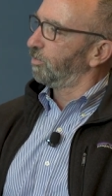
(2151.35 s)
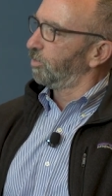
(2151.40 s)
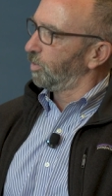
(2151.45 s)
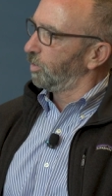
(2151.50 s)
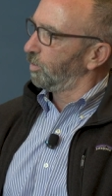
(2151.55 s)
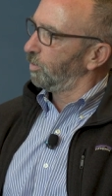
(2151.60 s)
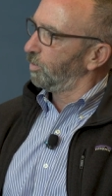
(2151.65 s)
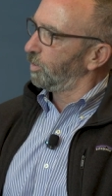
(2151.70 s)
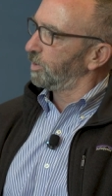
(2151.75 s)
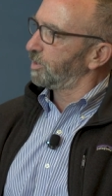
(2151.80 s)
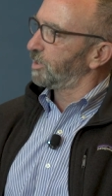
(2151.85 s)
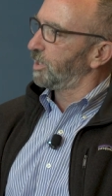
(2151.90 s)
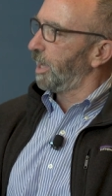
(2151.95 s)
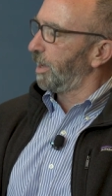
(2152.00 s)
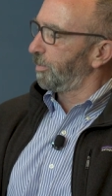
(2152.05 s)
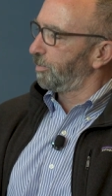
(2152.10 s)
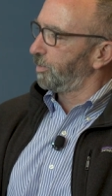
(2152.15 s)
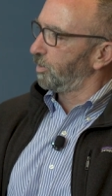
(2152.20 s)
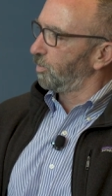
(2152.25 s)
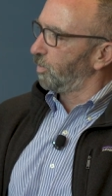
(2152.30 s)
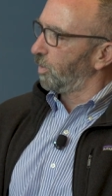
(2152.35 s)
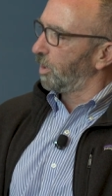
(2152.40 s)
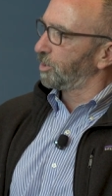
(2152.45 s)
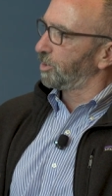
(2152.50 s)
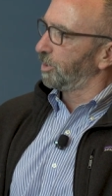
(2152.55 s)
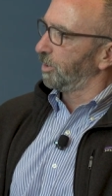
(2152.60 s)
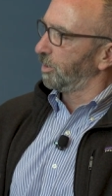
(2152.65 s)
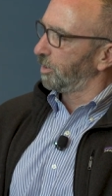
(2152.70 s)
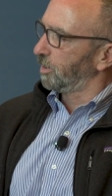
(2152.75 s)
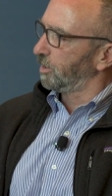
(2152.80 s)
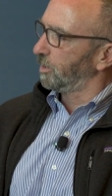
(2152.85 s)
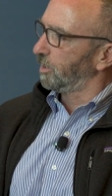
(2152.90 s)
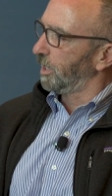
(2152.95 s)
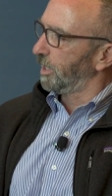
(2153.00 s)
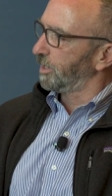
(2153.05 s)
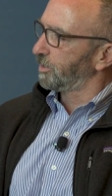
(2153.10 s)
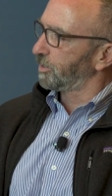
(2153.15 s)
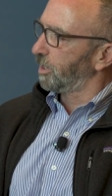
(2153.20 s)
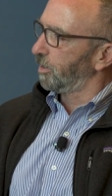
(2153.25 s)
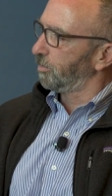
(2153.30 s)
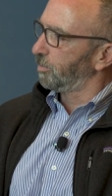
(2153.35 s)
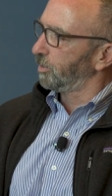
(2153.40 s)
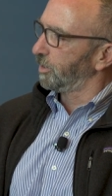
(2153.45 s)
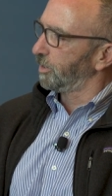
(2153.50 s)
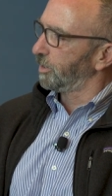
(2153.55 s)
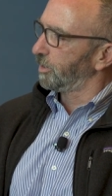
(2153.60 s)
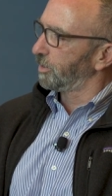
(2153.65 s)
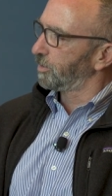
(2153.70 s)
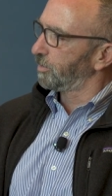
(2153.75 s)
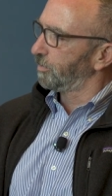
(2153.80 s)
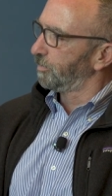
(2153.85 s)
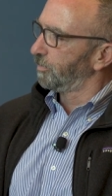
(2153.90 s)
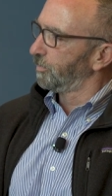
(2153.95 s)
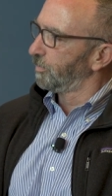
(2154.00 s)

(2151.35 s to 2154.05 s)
what's happened in Washington in the last couple of years?